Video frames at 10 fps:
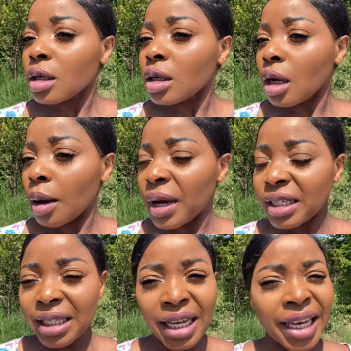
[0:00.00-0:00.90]
And my
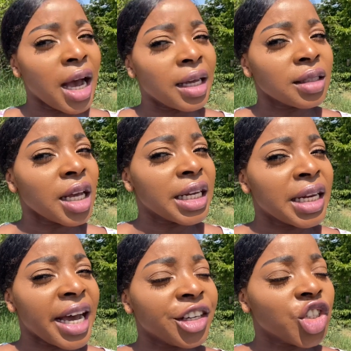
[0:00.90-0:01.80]
skin has a
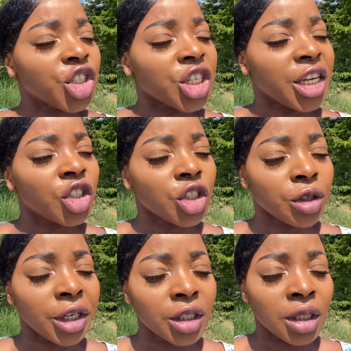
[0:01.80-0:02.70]
nice sheen
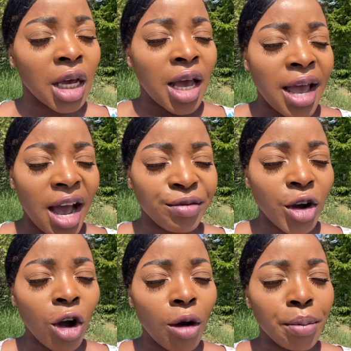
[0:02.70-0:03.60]
to it. I've
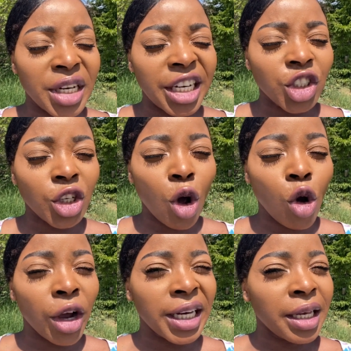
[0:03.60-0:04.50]
got combination
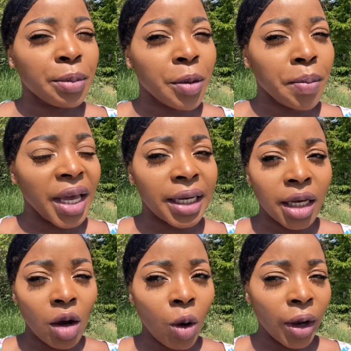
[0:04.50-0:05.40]
oily but
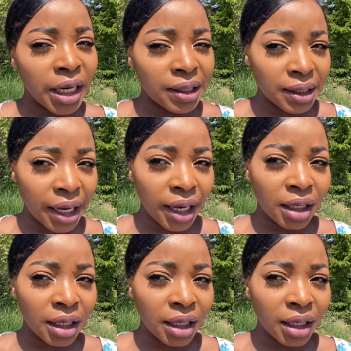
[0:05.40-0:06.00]
mainly oily skin.